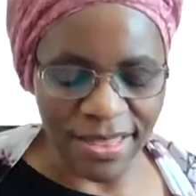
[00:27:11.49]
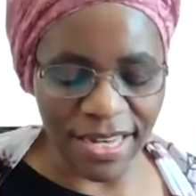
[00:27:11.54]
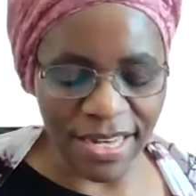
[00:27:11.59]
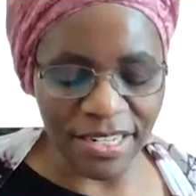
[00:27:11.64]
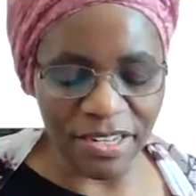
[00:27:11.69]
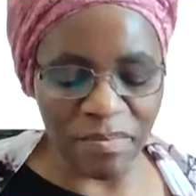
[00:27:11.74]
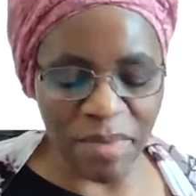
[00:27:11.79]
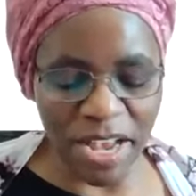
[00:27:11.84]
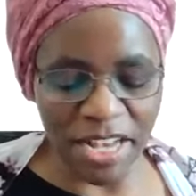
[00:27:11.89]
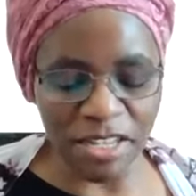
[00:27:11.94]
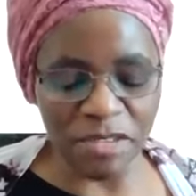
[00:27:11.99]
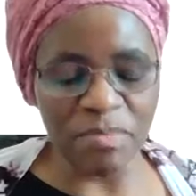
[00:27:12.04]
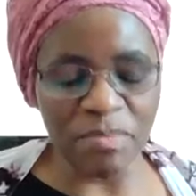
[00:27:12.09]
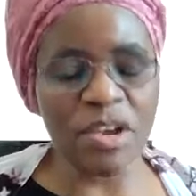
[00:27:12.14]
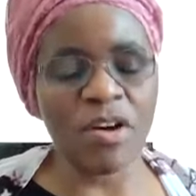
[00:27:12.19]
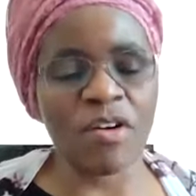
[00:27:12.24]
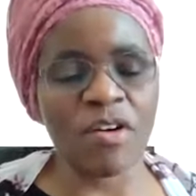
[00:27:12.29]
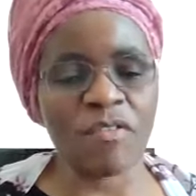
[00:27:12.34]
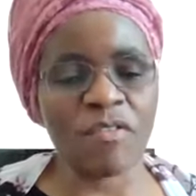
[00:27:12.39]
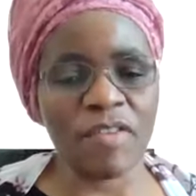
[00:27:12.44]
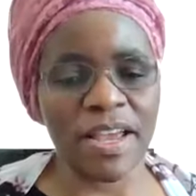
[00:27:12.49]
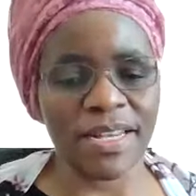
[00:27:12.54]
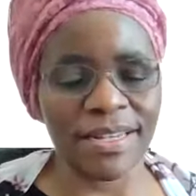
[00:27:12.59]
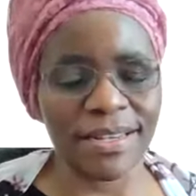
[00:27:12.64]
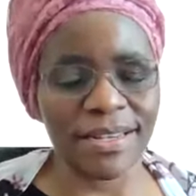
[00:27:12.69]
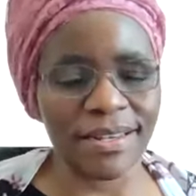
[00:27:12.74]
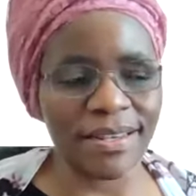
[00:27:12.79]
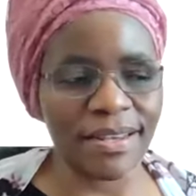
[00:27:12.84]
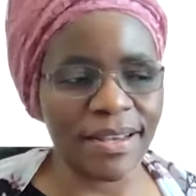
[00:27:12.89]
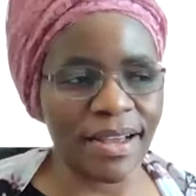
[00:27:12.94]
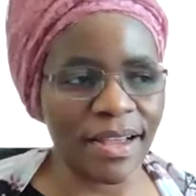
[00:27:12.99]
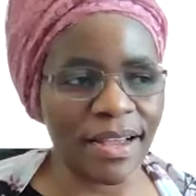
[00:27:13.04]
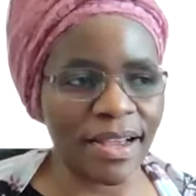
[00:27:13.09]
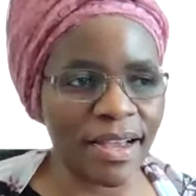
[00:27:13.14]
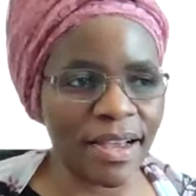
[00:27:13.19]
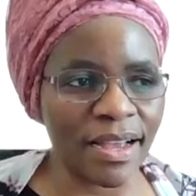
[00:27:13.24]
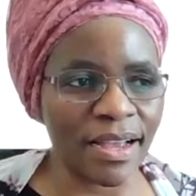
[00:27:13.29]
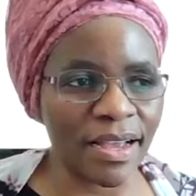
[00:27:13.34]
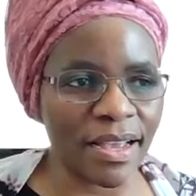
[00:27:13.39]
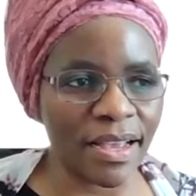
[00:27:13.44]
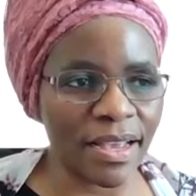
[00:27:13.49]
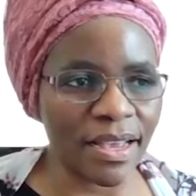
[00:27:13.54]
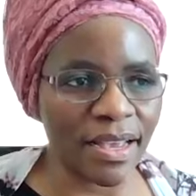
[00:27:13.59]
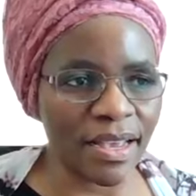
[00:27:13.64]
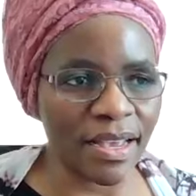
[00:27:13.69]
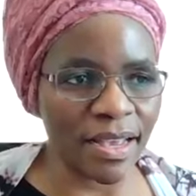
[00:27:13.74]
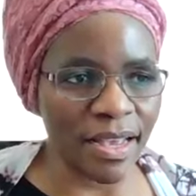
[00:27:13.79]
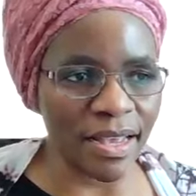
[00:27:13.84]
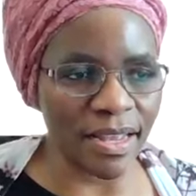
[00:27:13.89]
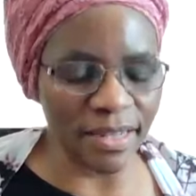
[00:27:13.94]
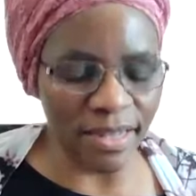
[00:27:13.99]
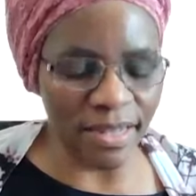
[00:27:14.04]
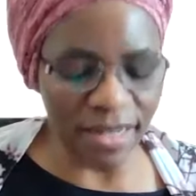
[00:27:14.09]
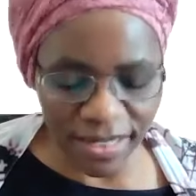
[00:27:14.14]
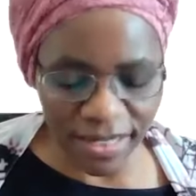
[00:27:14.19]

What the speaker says: That reminds me of an